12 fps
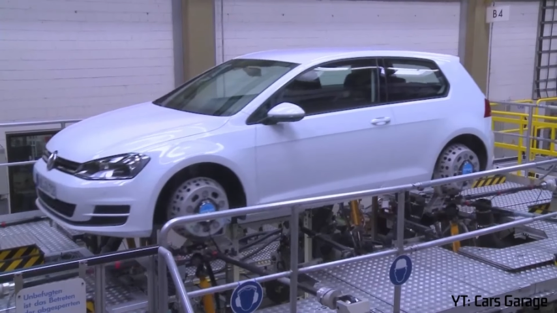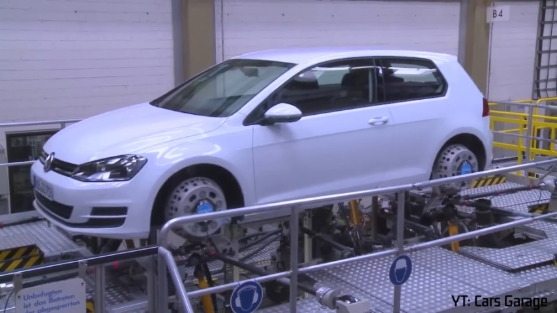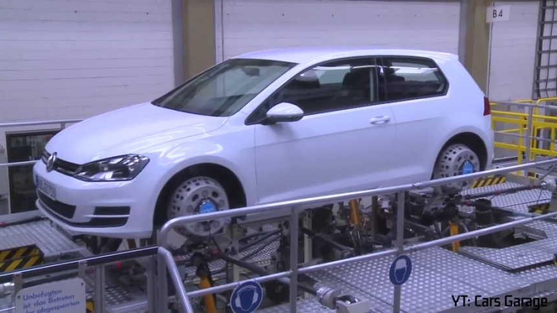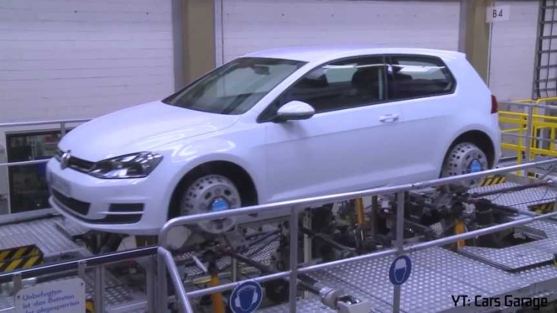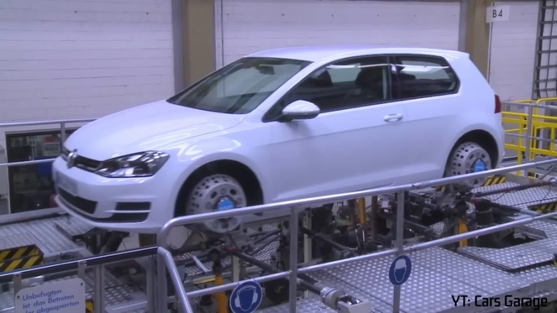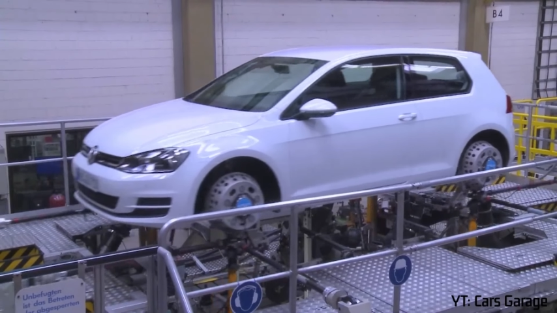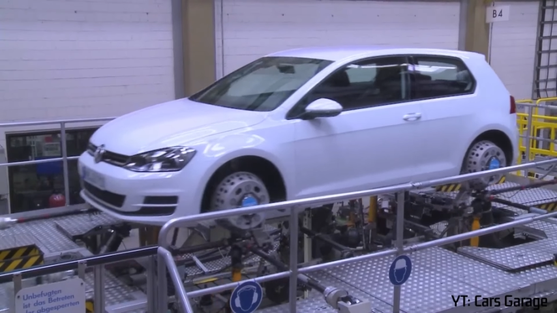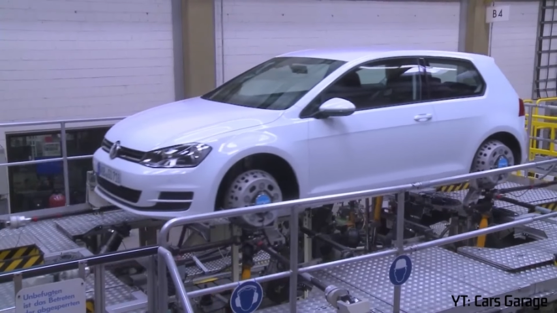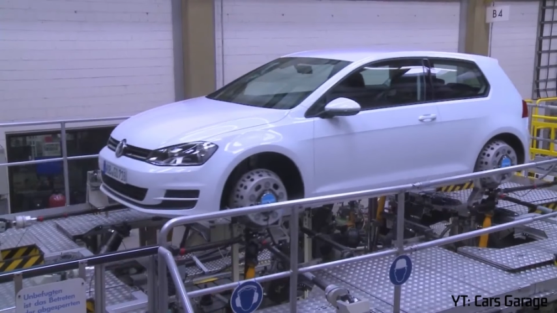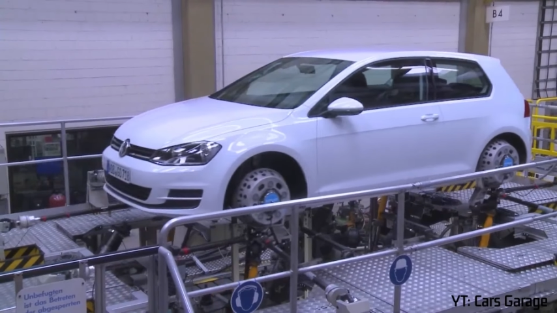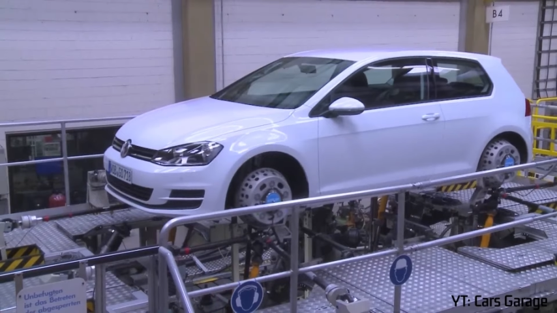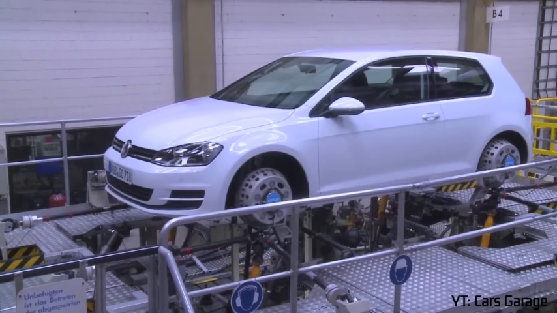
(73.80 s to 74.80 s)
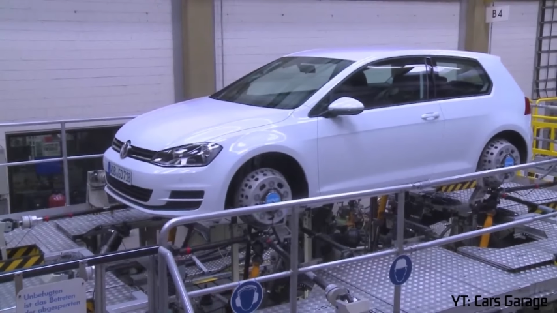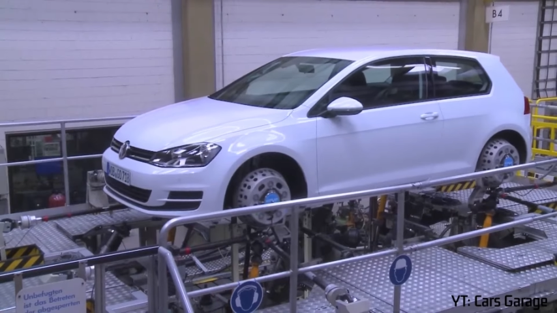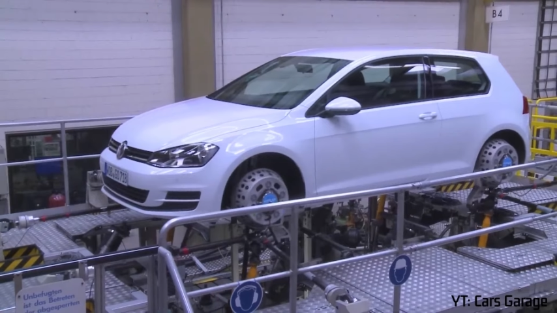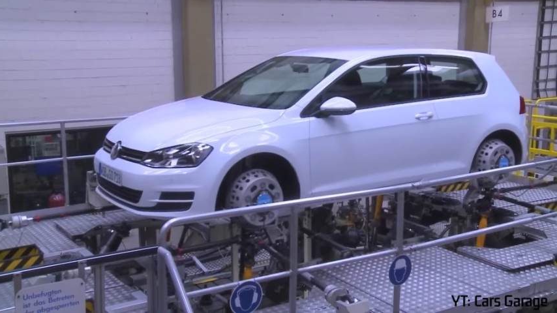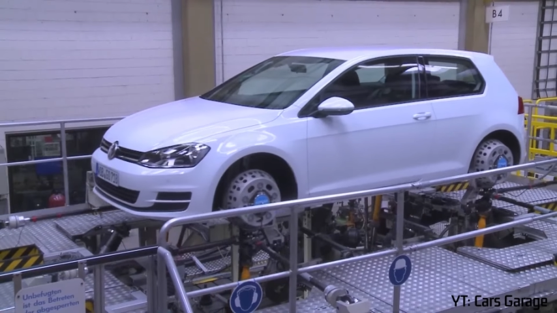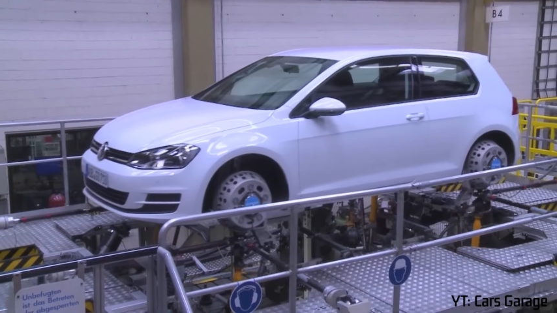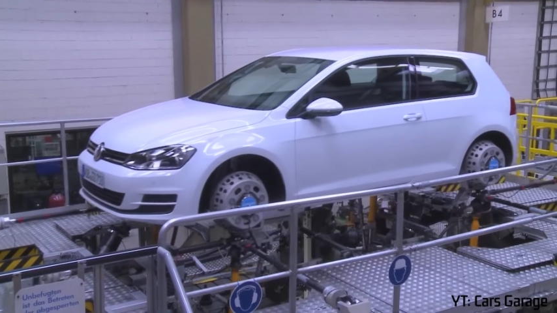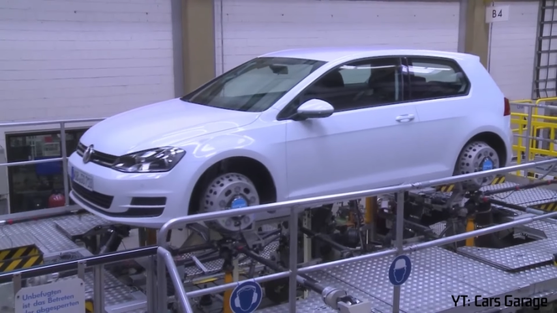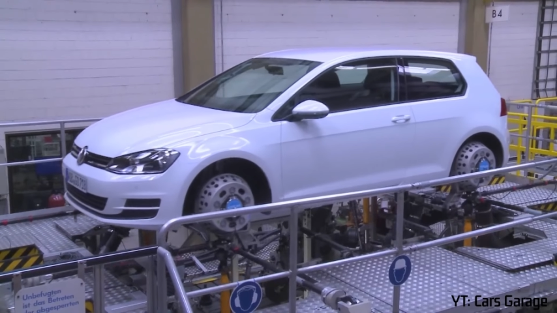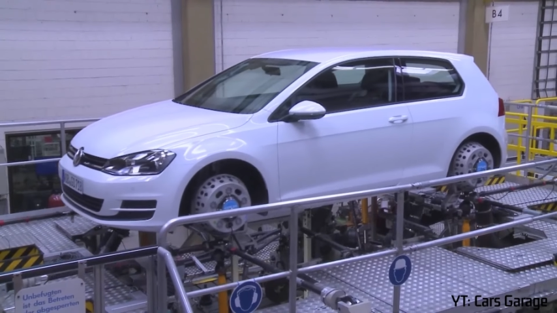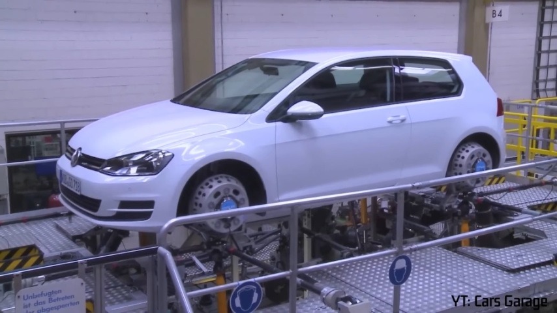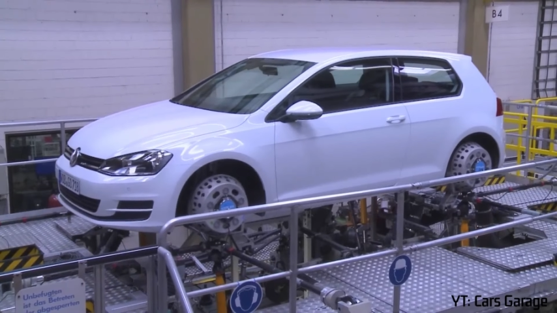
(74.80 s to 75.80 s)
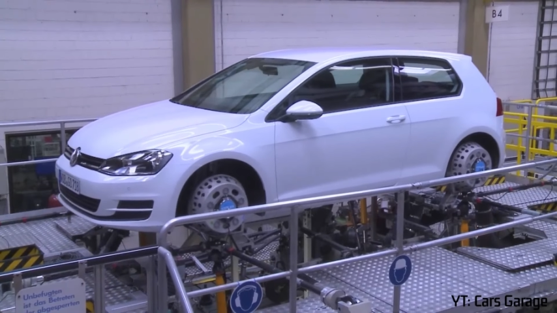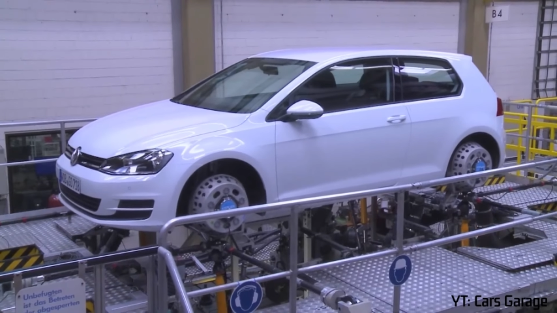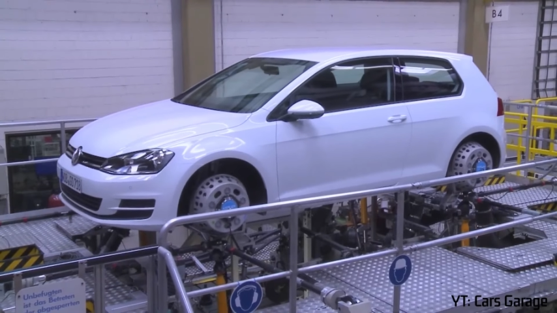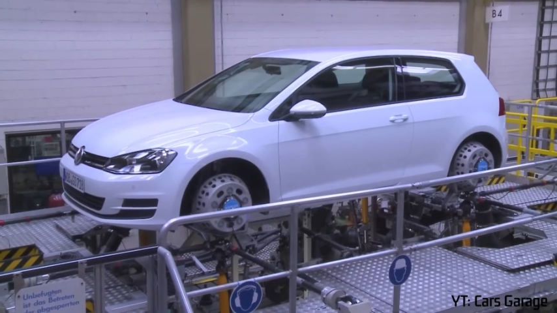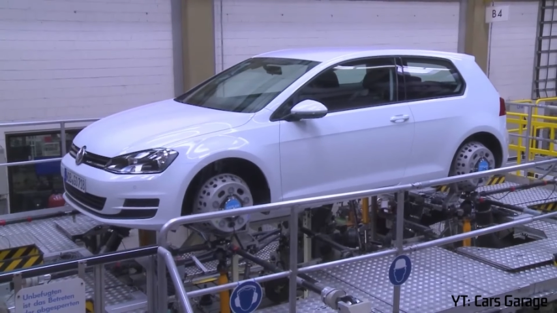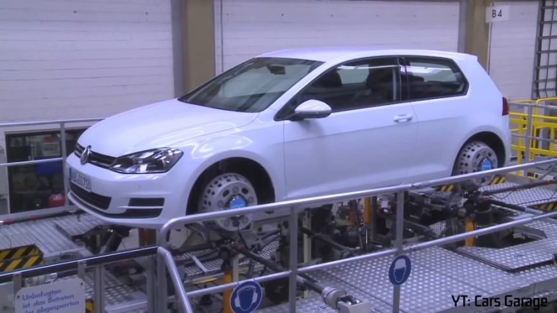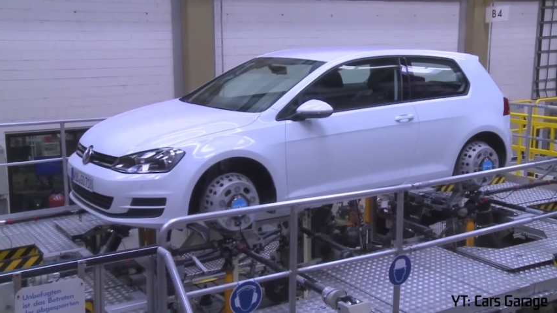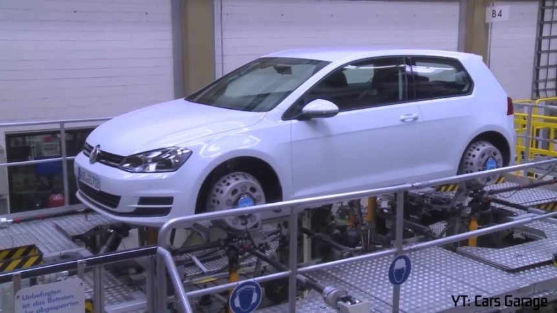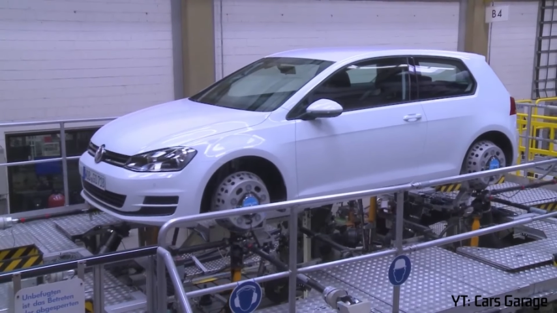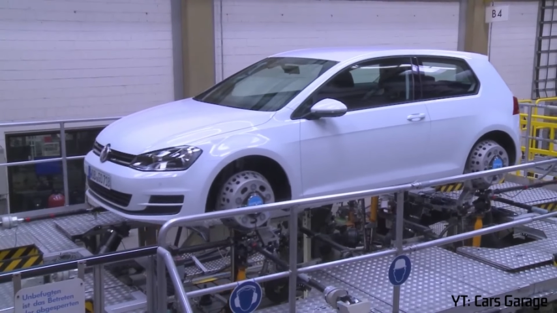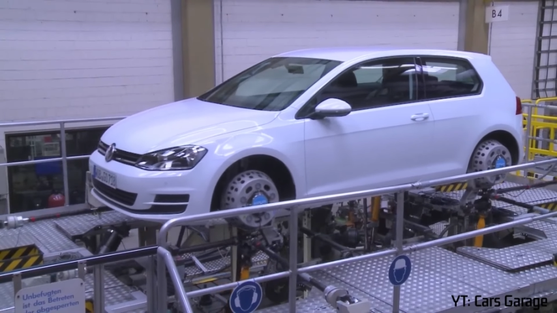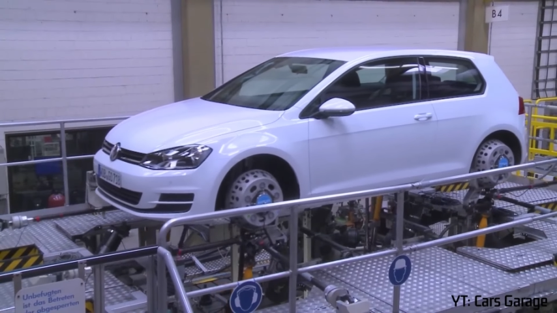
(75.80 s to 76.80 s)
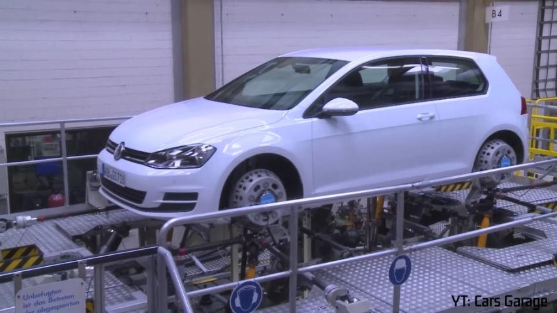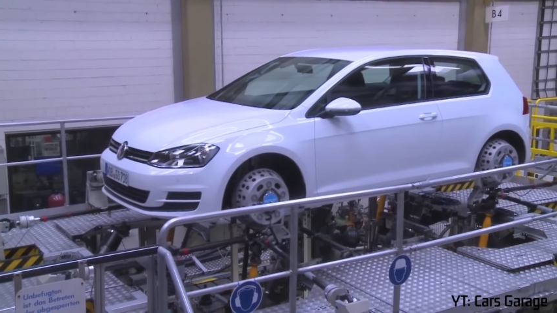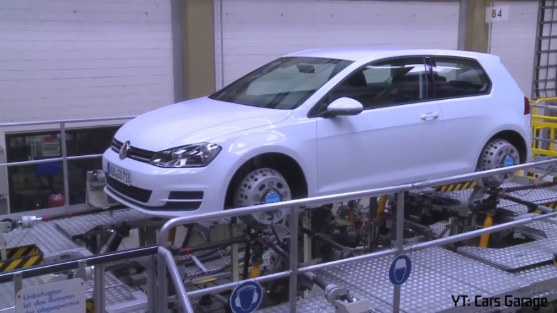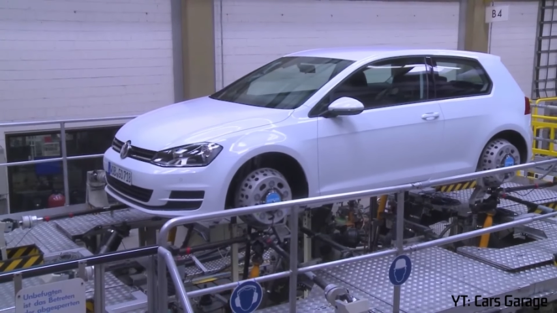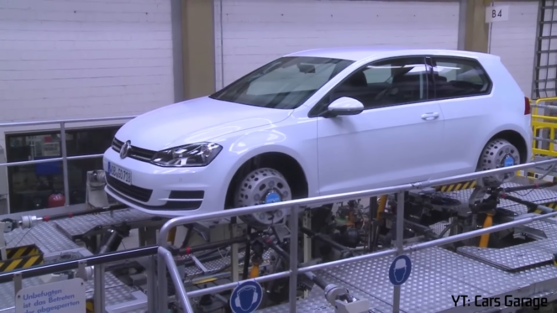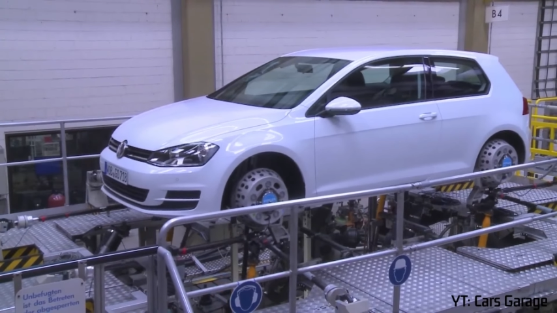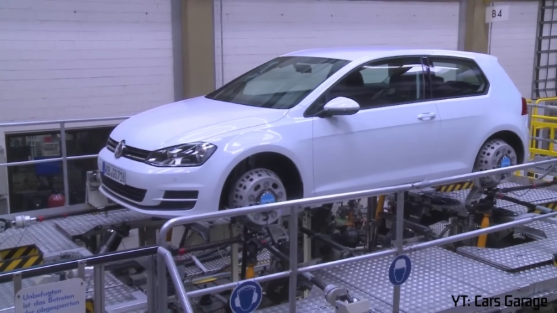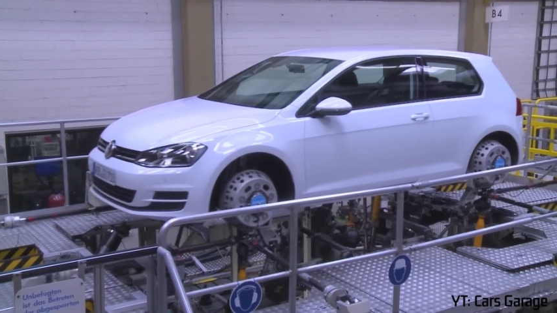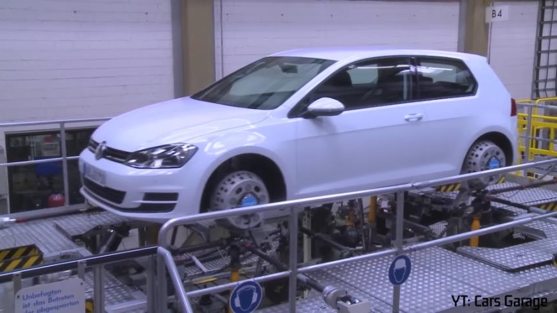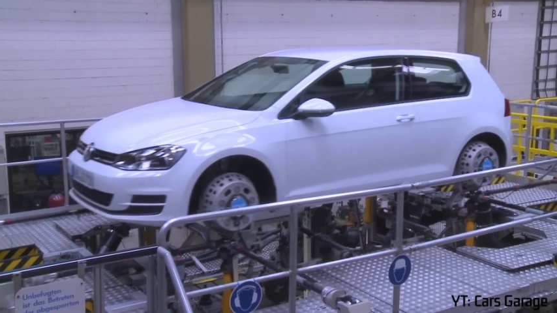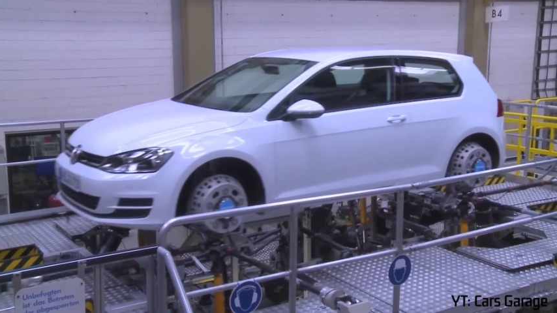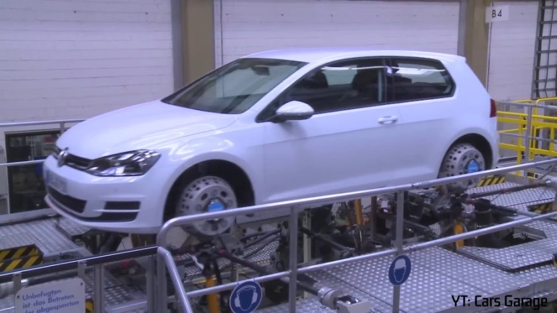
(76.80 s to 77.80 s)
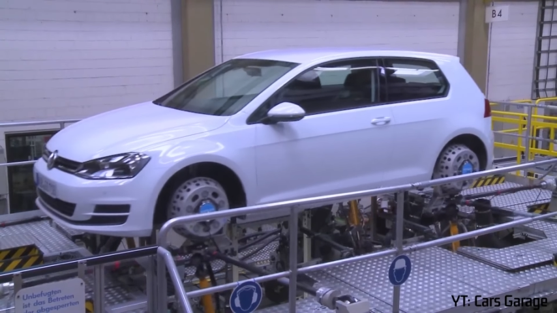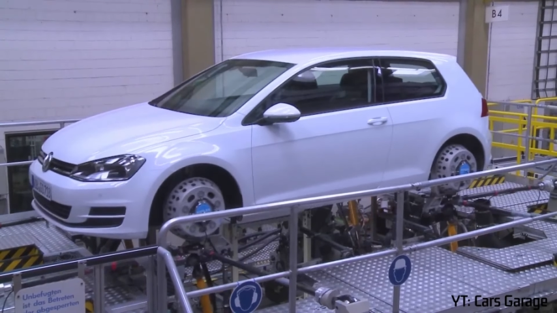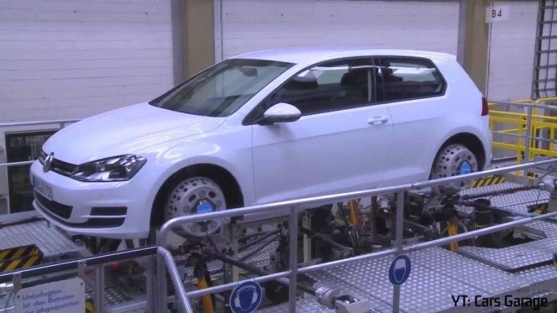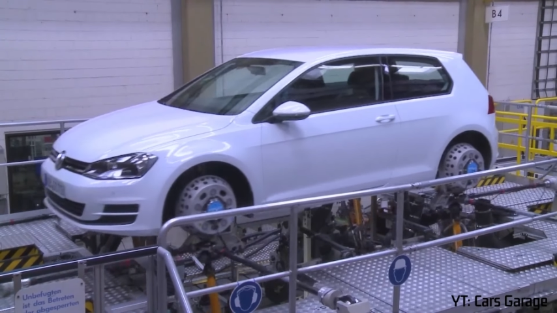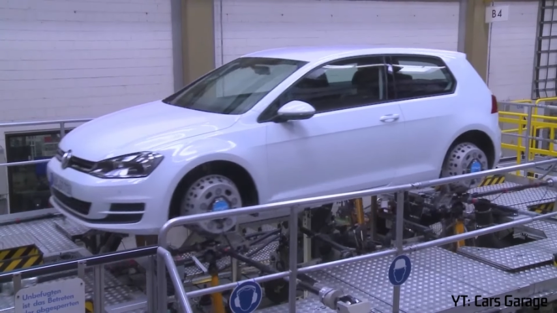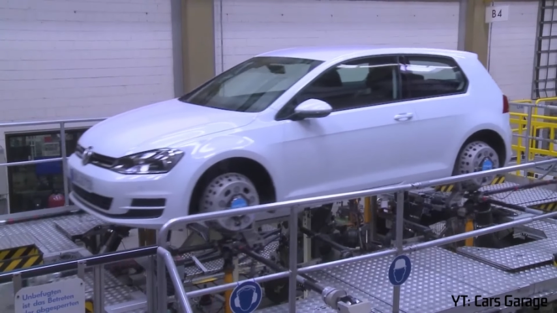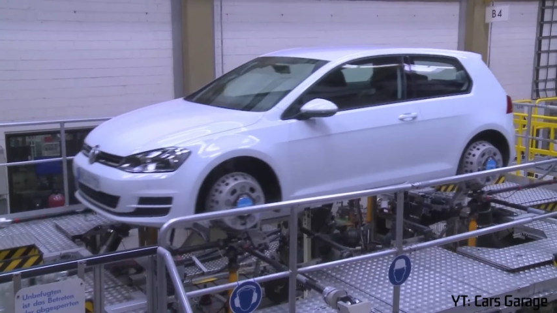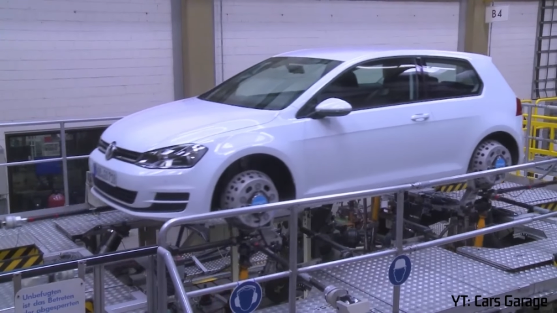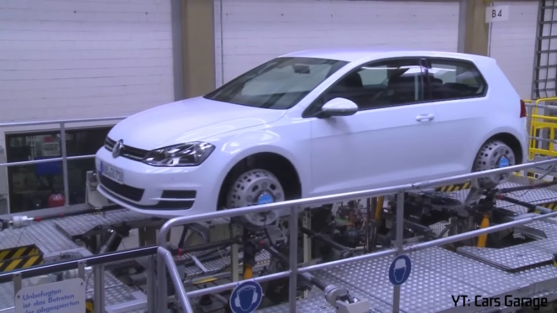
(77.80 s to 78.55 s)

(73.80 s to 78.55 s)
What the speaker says: (no speaker visible)